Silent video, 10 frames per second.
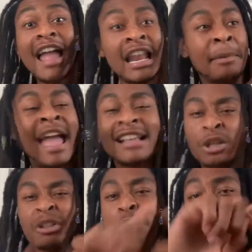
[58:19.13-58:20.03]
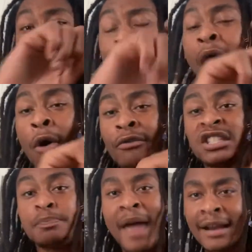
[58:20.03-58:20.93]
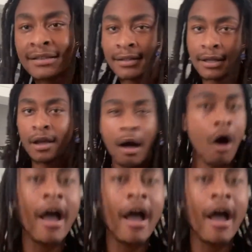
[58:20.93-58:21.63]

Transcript: enemy has so much money, power, respect? Oh,